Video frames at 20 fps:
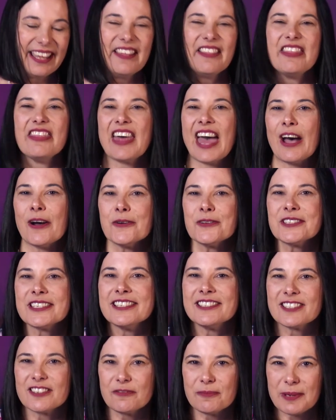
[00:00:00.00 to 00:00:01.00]

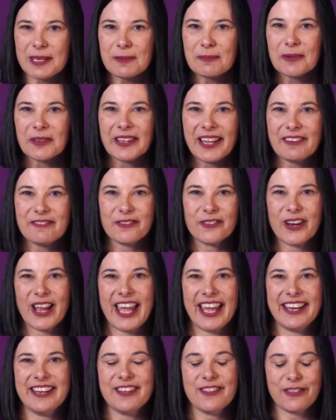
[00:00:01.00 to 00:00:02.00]
Thousands of people have
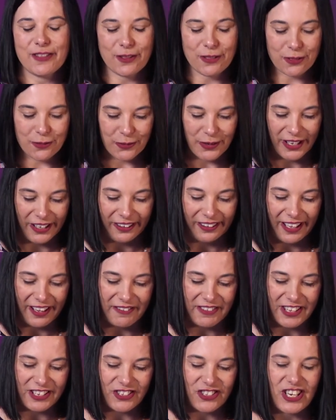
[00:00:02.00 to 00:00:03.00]
read The Thrill
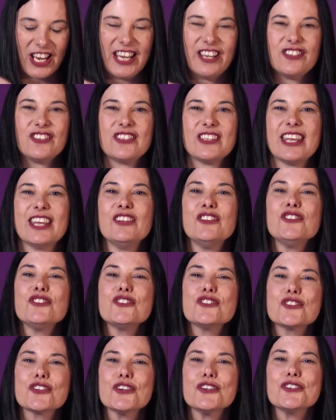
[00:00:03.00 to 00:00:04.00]
of the Chase and
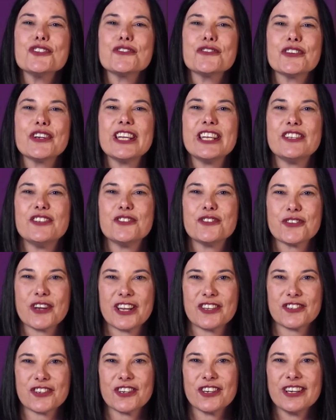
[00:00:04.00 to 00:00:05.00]
searched for hidden
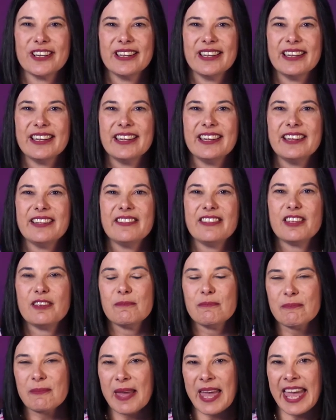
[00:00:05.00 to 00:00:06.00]
treasure that
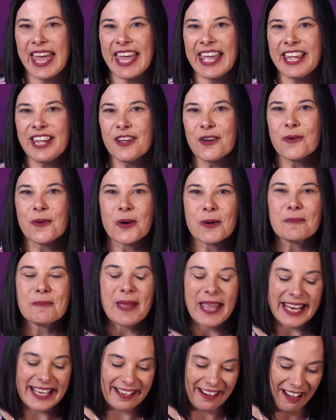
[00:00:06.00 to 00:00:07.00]
may or
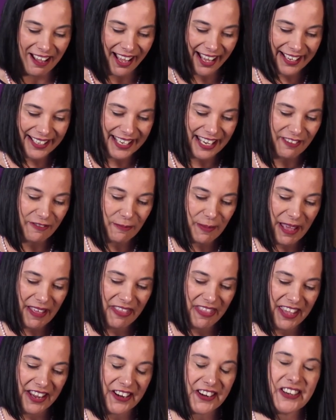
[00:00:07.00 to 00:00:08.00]
may not have
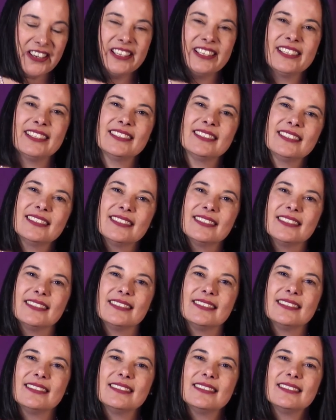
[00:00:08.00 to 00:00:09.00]
been there.
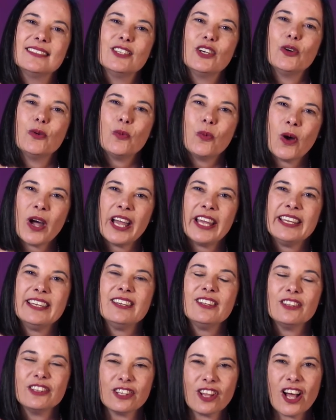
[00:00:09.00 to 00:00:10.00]

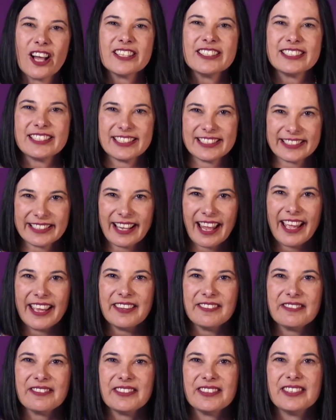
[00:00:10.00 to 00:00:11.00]
One lost his
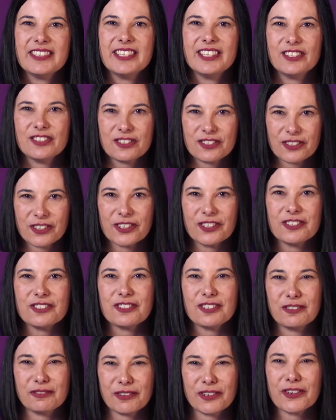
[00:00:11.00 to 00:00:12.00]
life in search
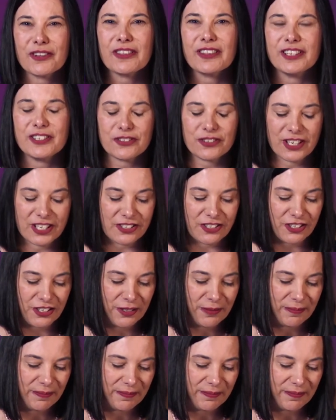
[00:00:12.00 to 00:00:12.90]
of earthly treasure.